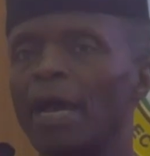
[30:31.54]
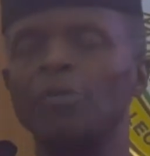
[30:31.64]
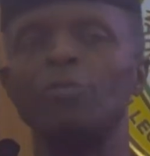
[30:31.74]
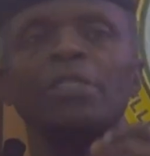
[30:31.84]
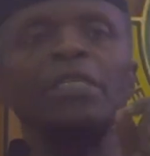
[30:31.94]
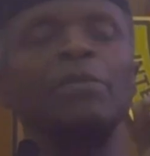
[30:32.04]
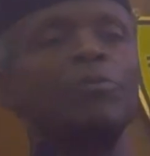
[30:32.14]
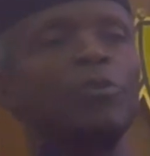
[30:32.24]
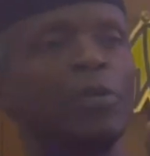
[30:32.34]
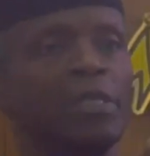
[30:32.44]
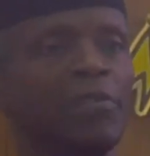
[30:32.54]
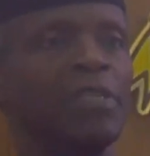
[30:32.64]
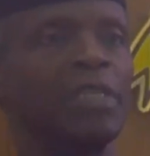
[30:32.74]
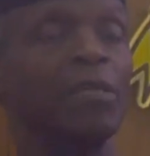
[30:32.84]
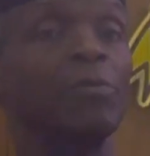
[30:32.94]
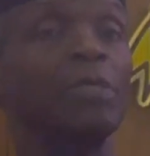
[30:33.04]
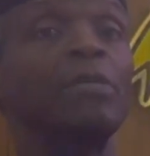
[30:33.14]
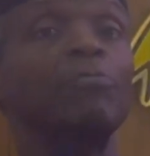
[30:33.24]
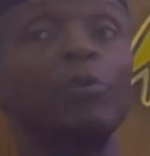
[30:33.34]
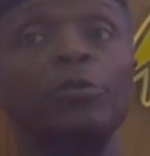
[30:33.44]
as we see productivity, as we
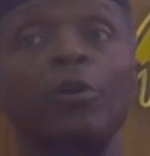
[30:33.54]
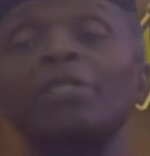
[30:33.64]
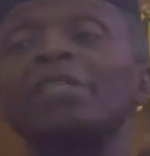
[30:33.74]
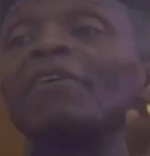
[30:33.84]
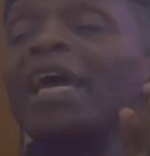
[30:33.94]
see productive